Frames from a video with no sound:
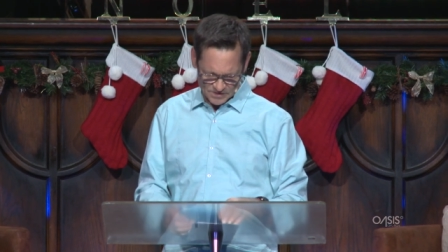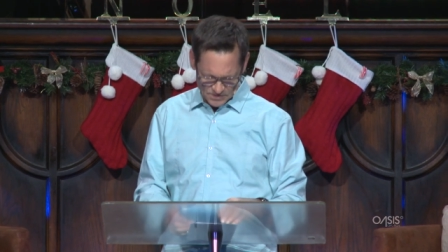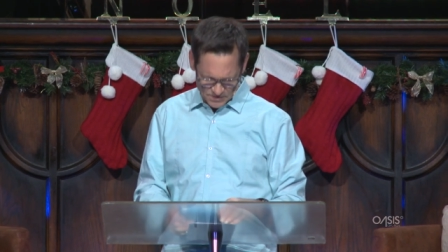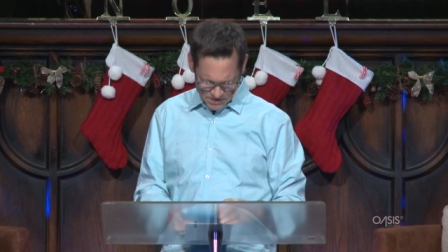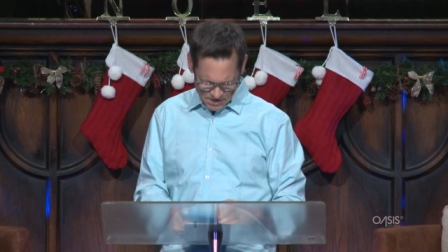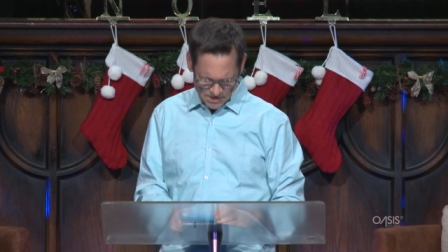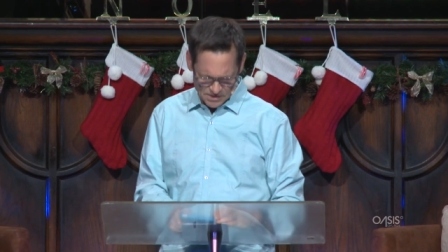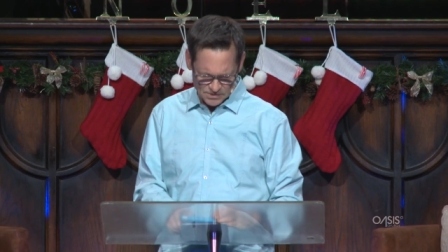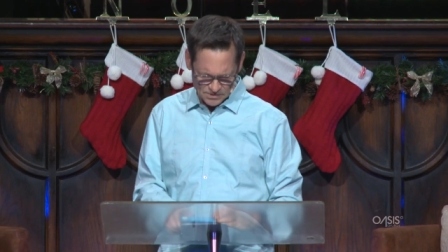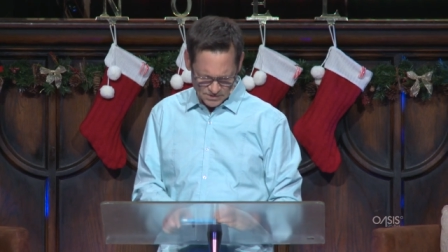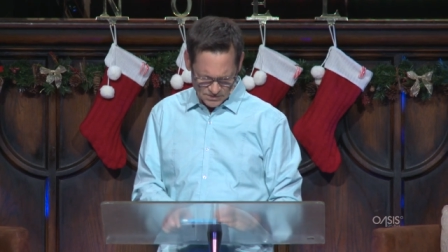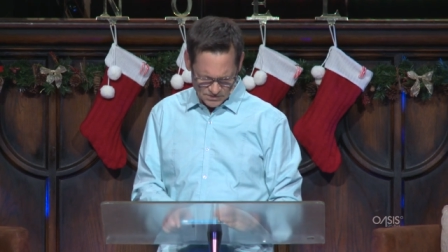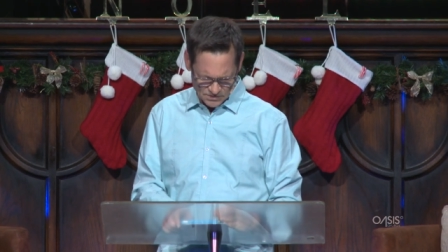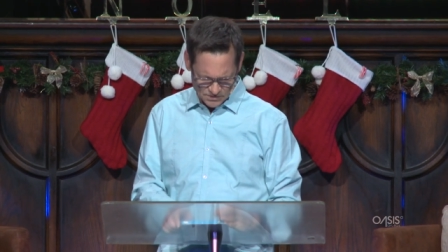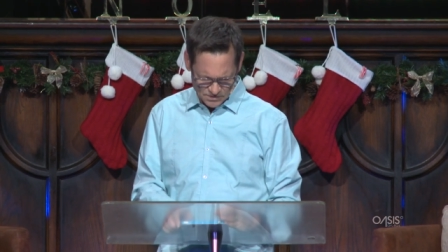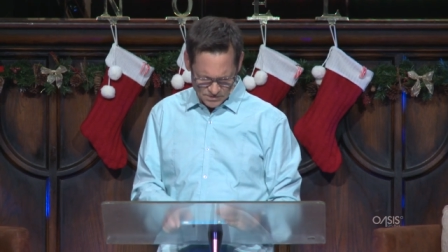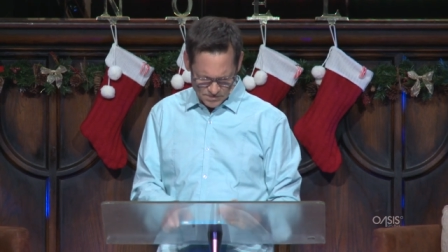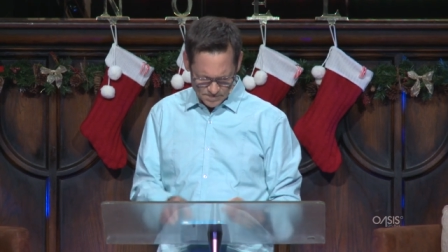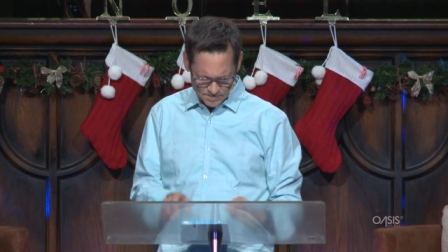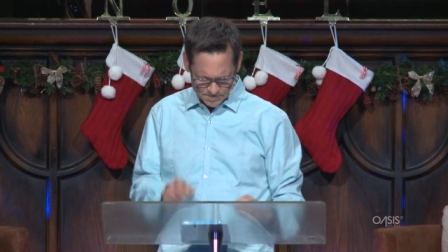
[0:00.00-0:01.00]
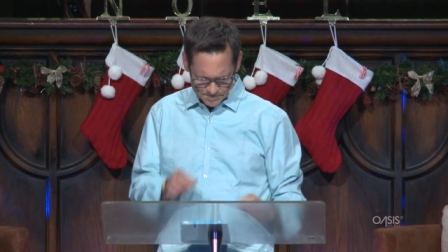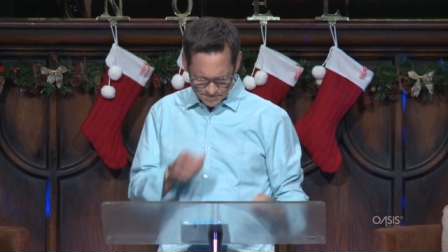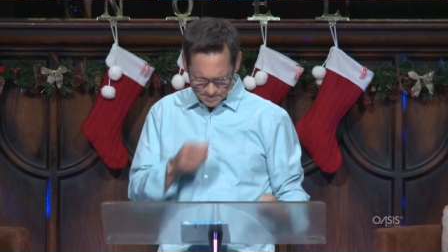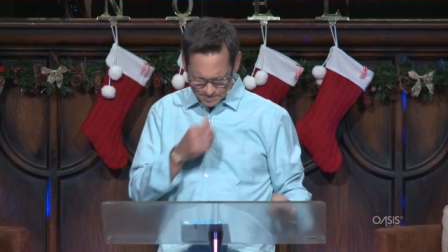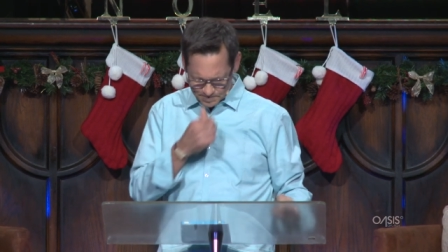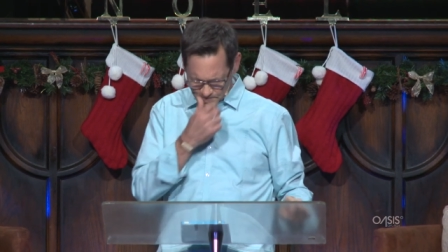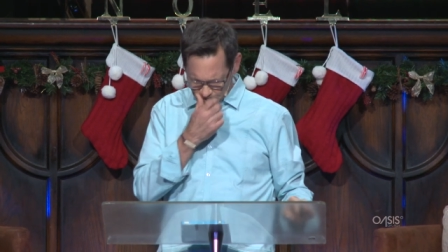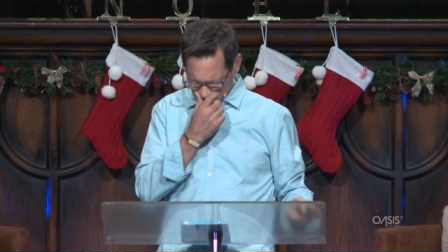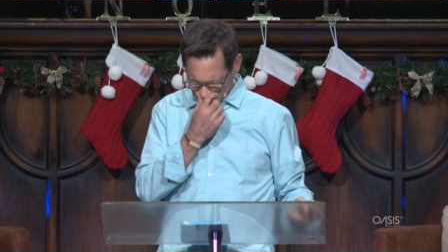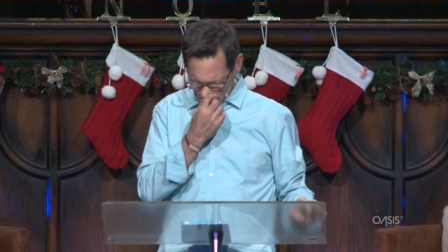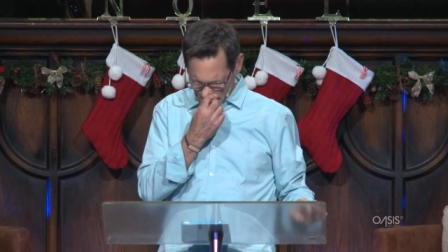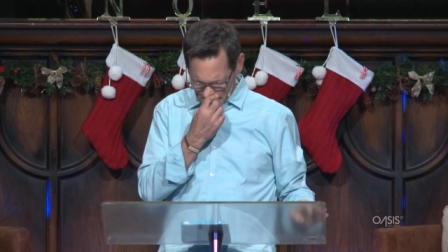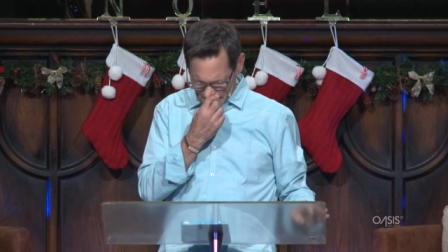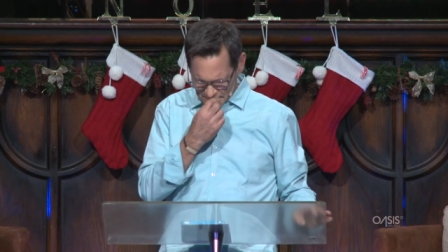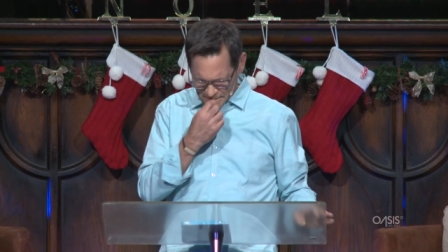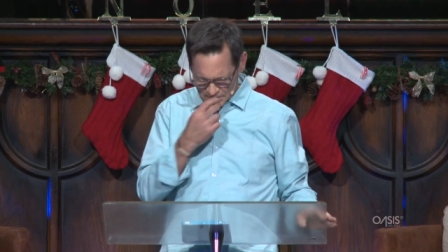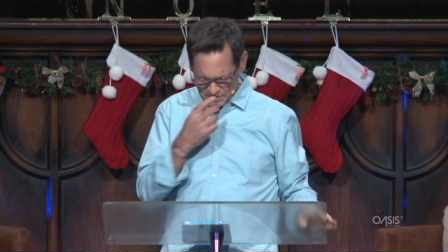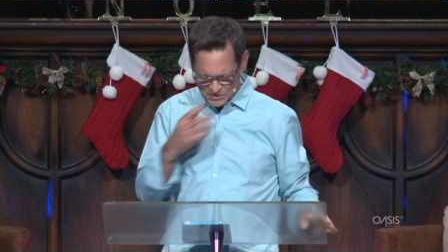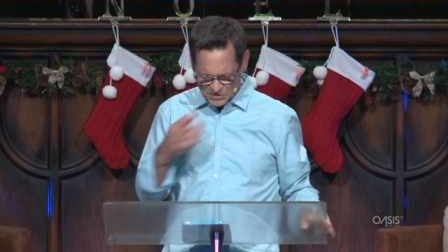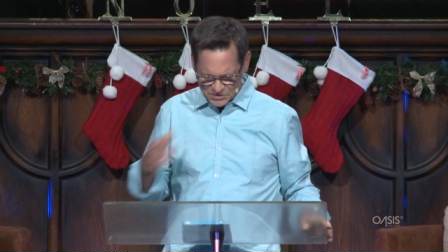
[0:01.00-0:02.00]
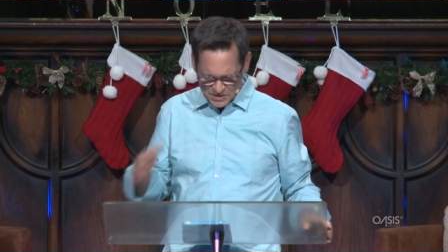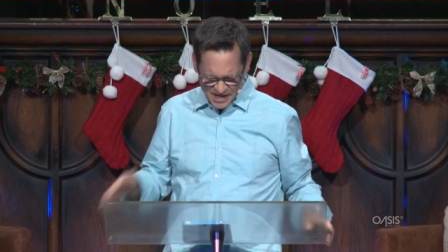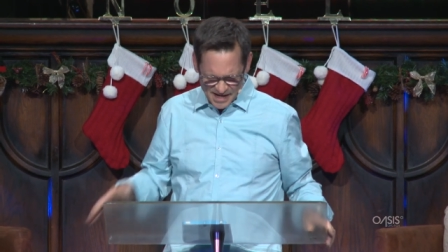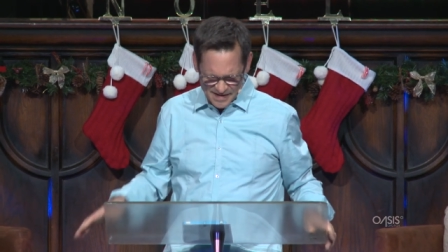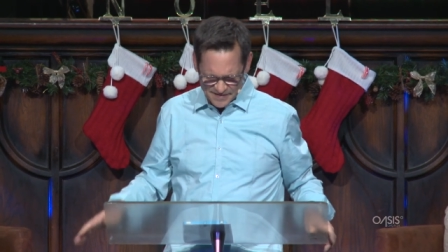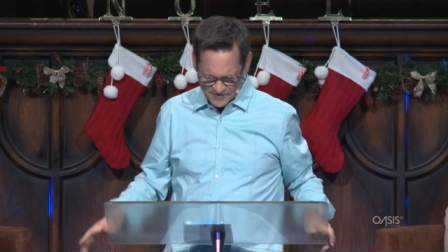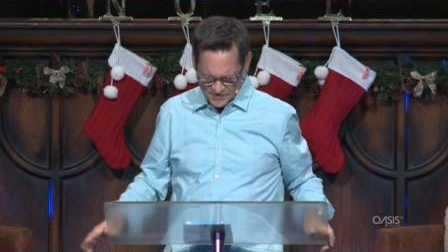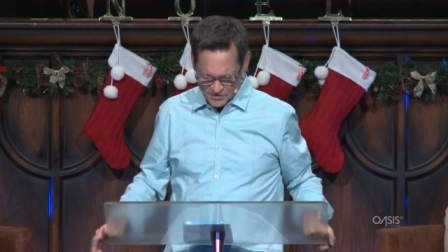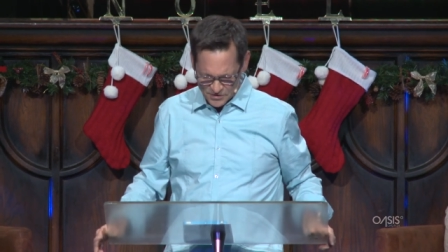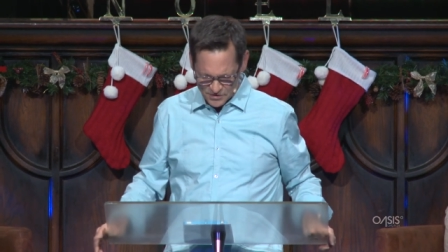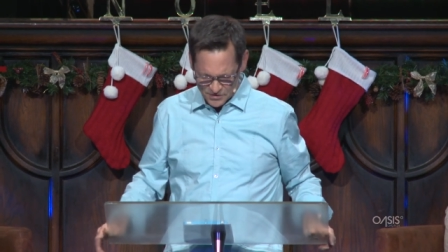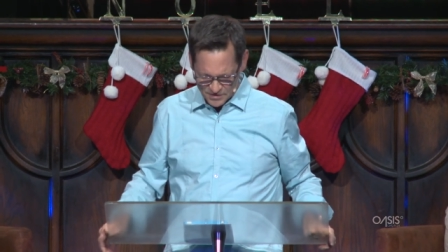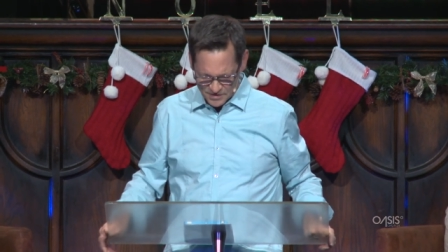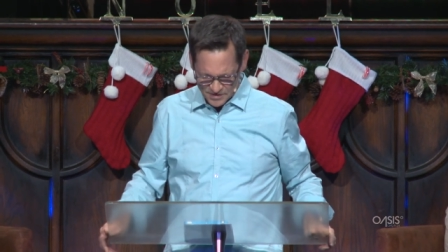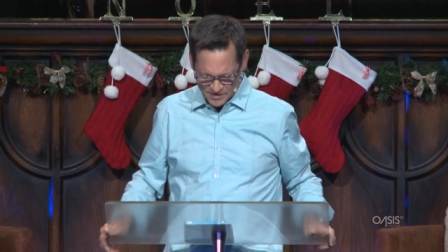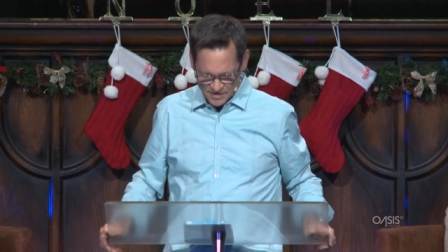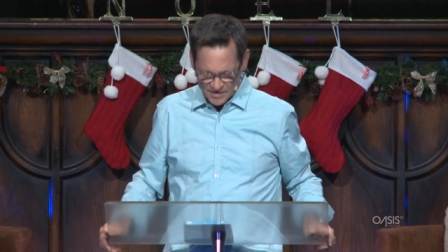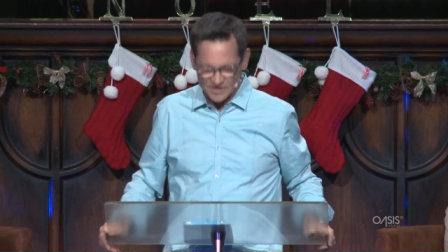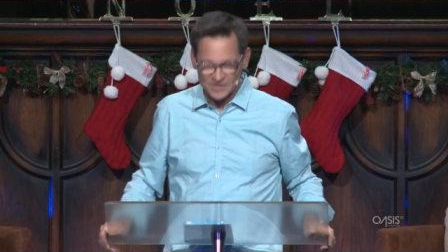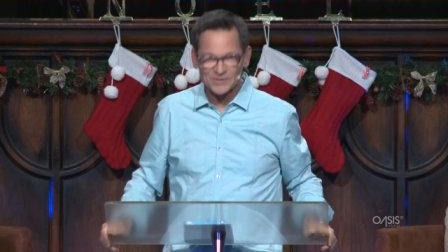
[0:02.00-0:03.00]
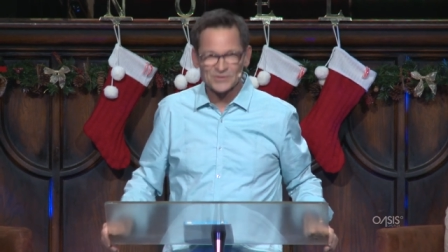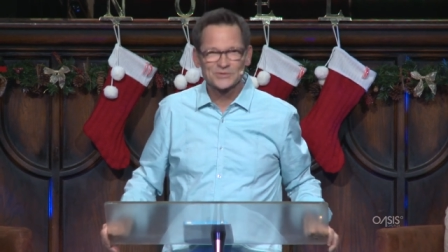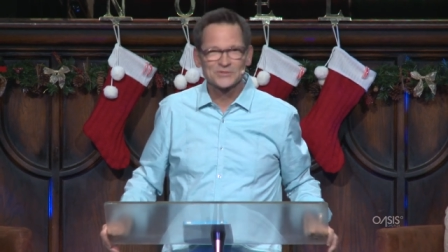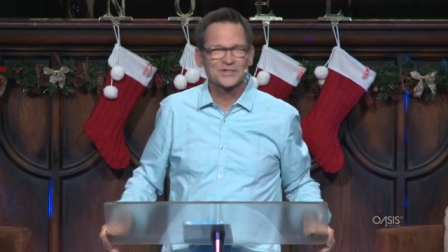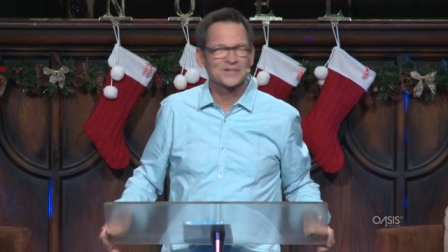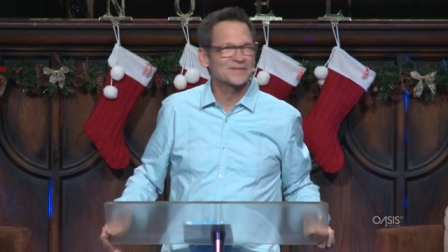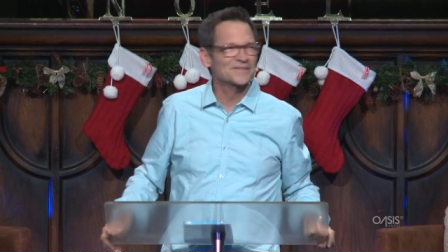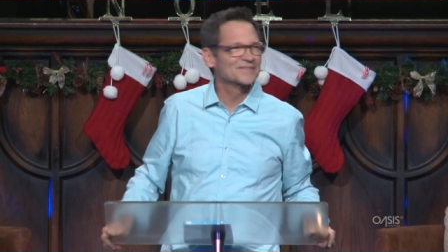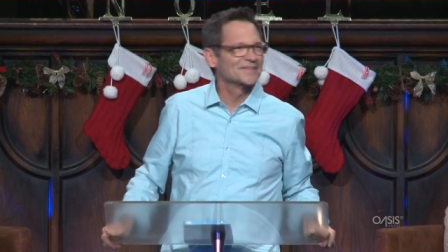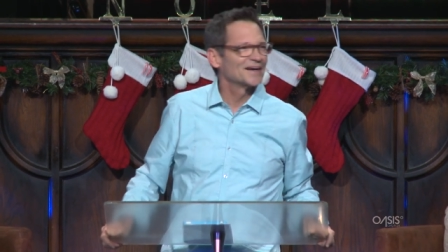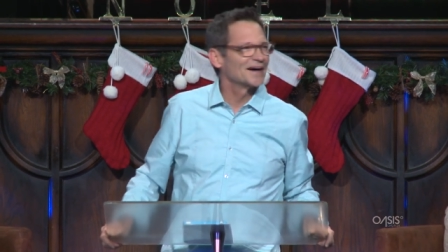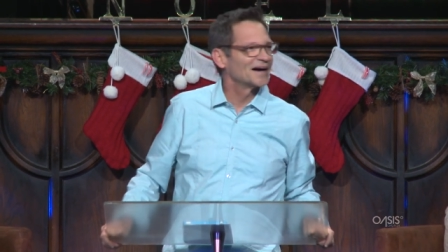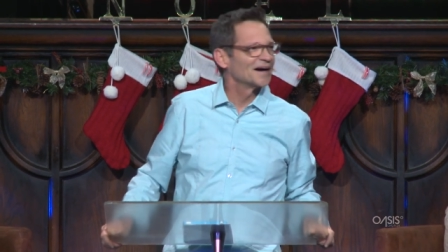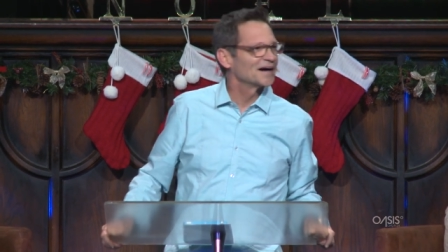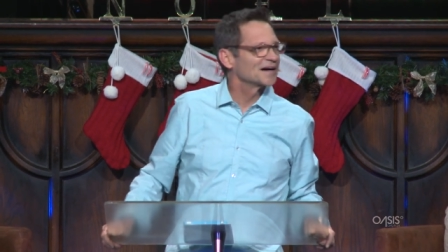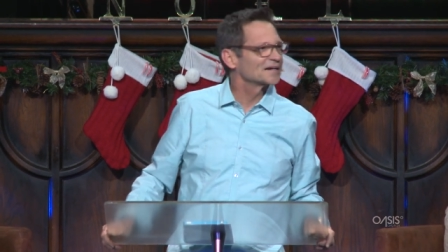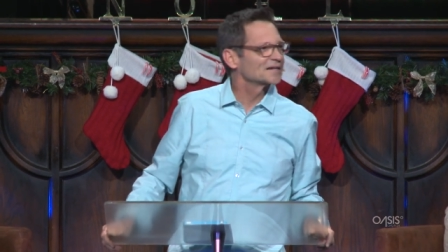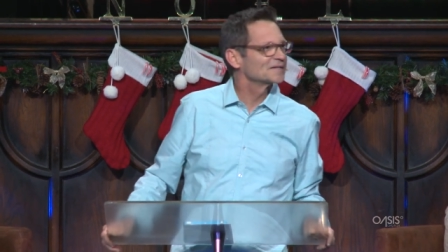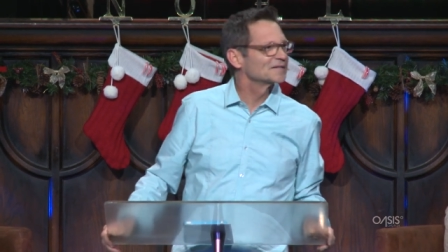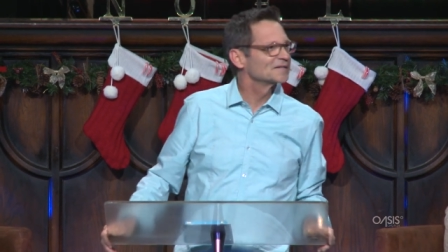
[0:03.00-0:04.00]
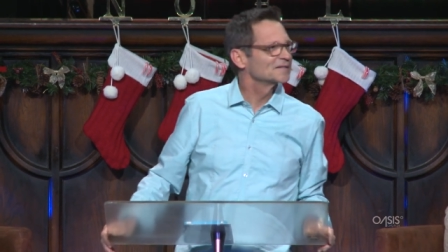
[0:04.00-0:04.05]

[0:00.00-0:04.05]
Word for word: Jesus, the Savior, the Son of God,